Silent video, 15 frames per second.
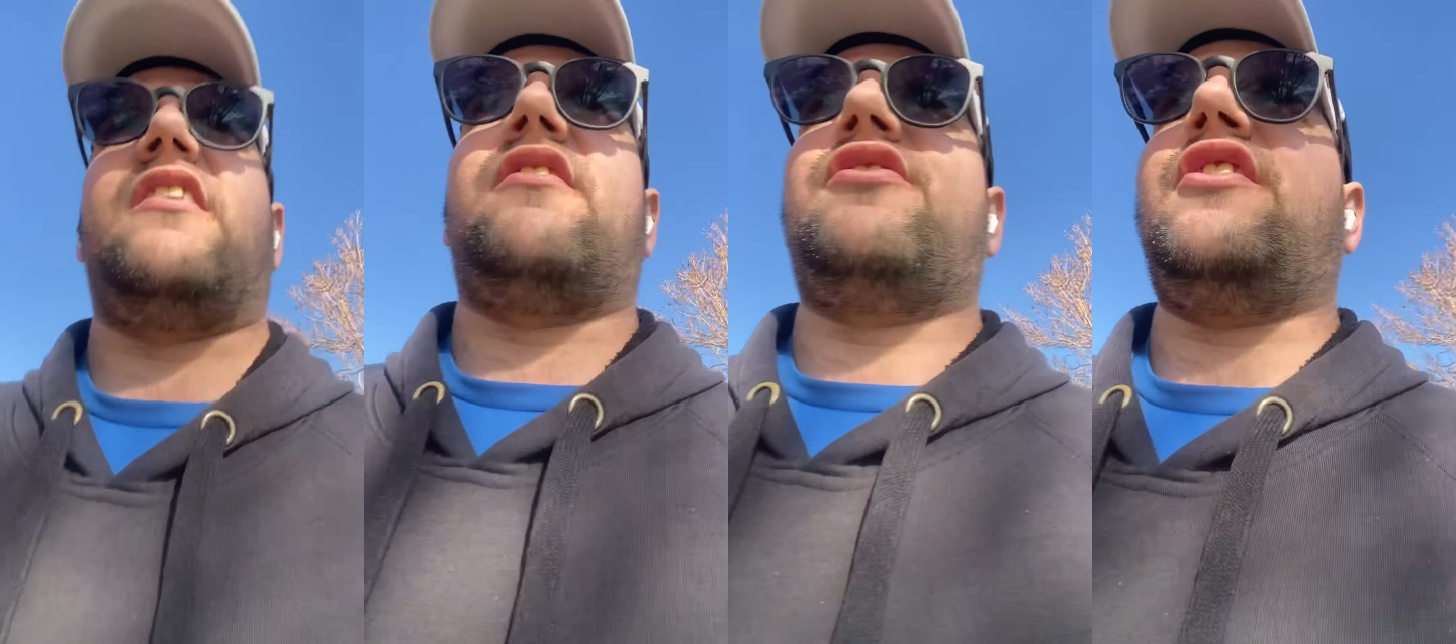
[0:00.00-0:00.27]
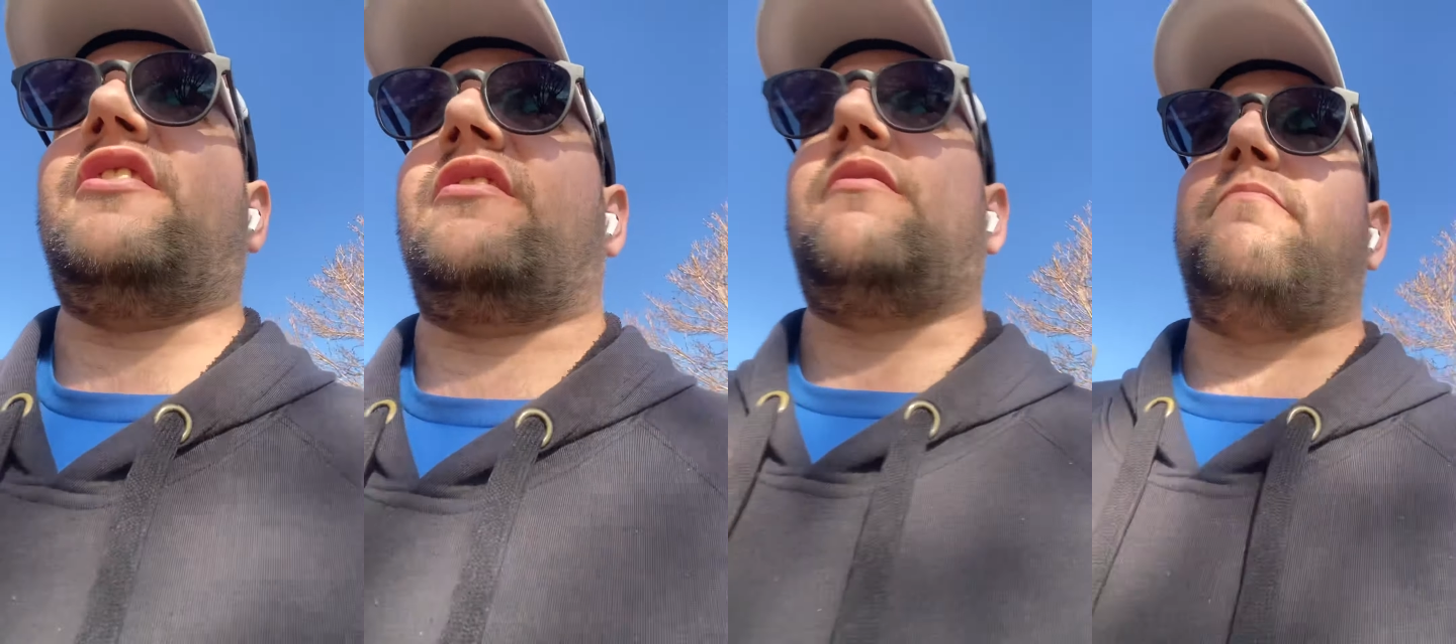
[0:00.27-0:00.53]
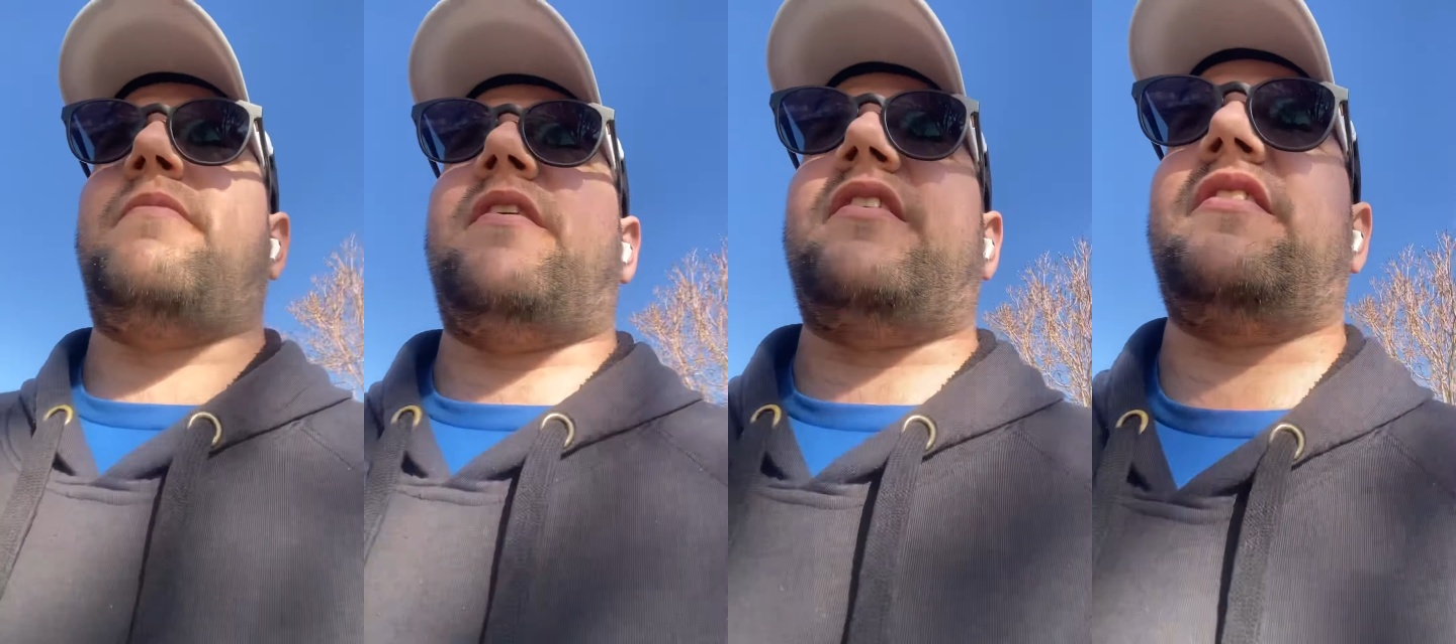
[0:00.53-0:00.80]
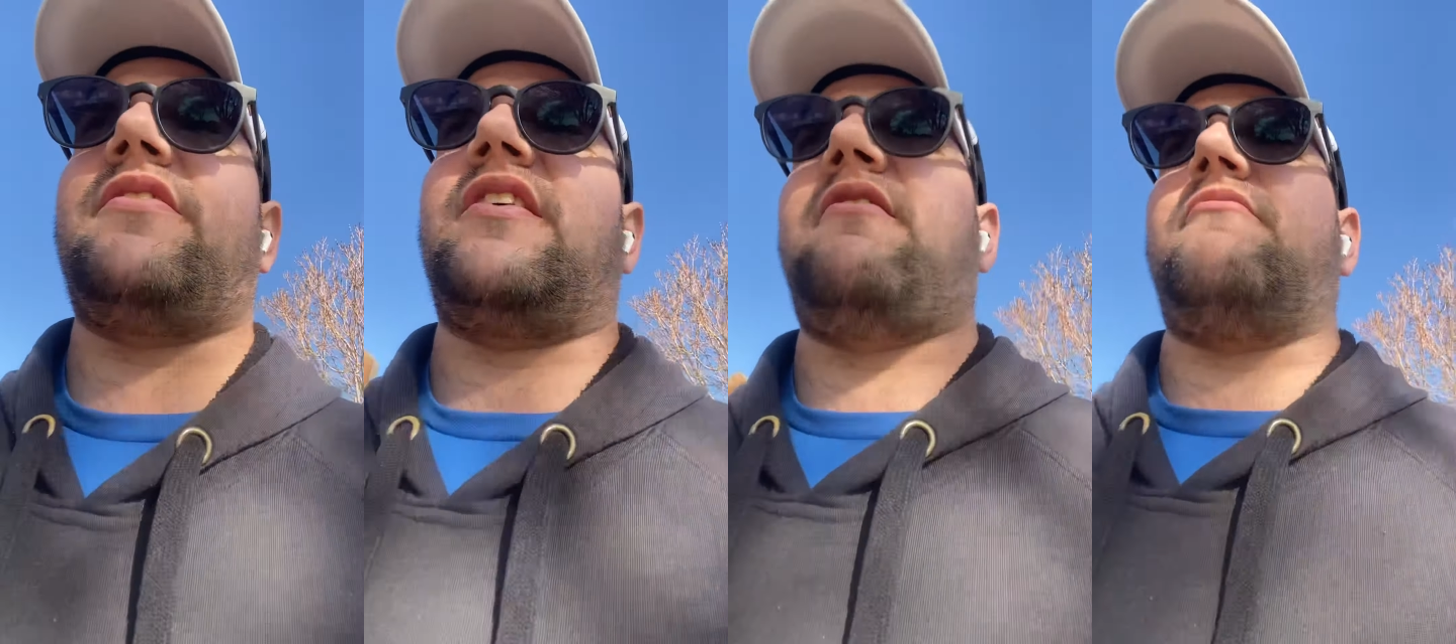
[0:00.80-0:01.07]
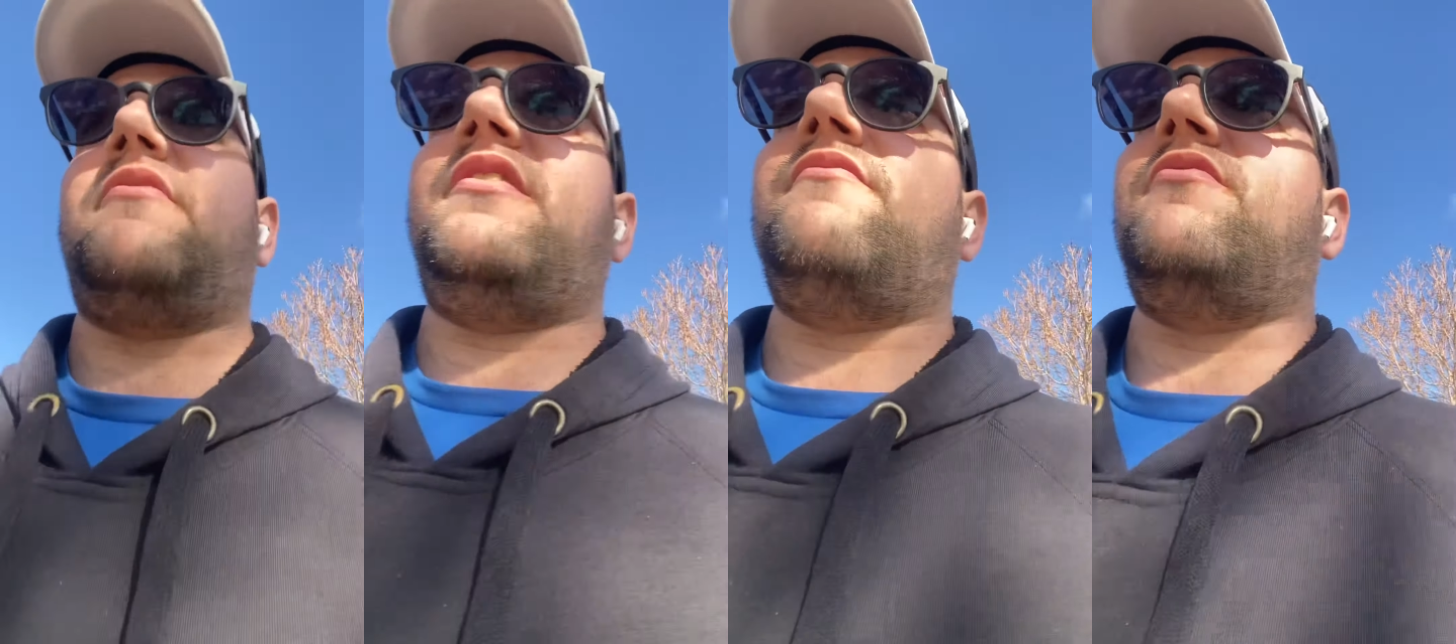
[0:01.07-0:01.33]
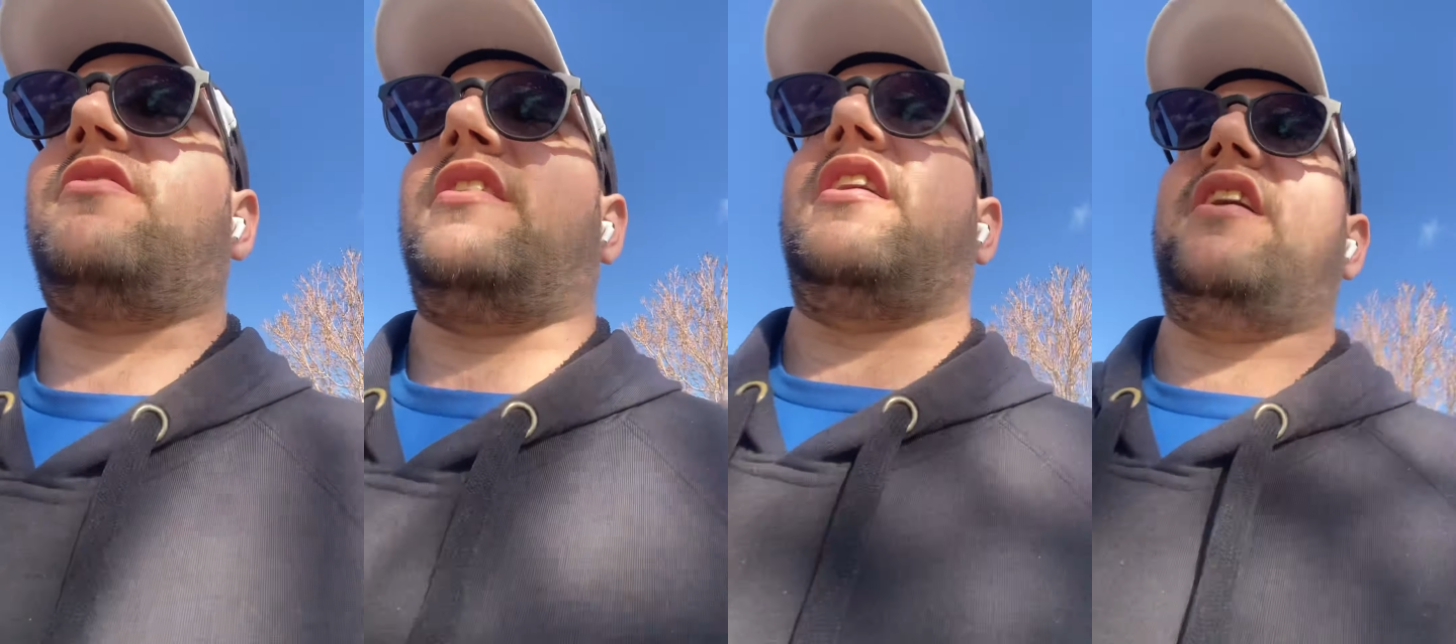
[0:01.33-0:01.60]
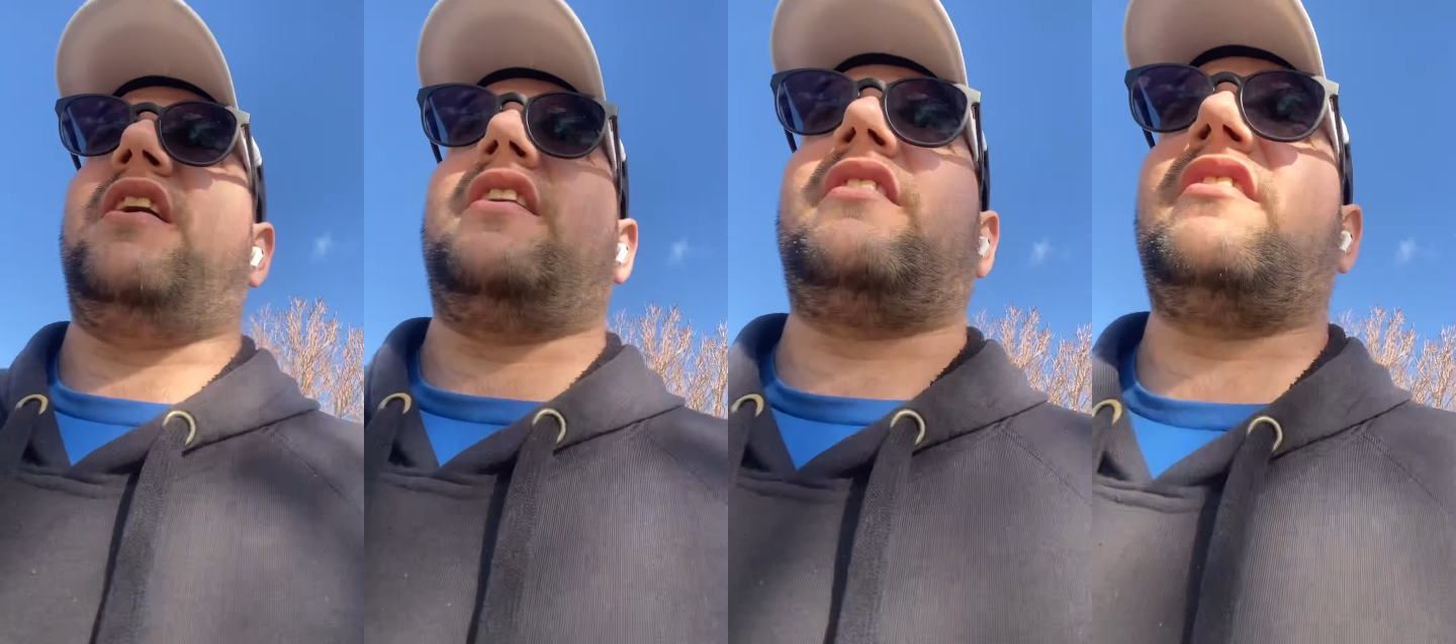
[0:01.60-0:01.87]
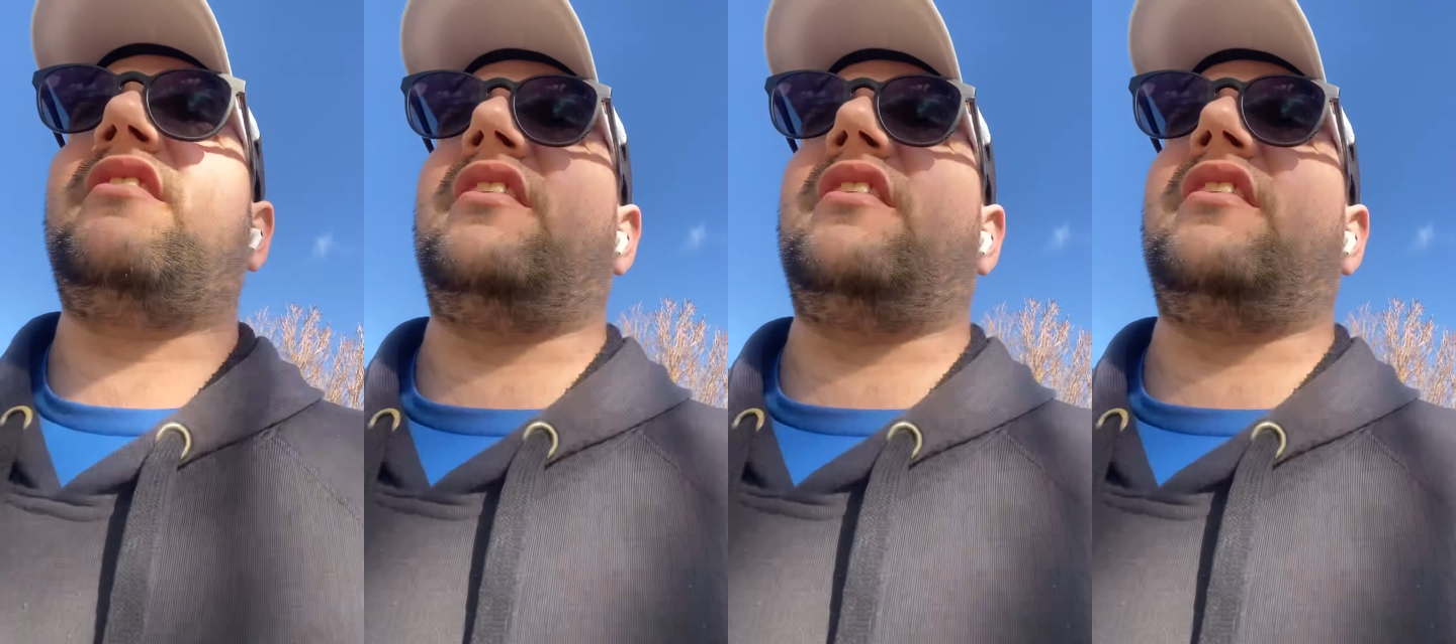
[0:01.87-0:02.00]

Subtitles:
I think the better that we will get.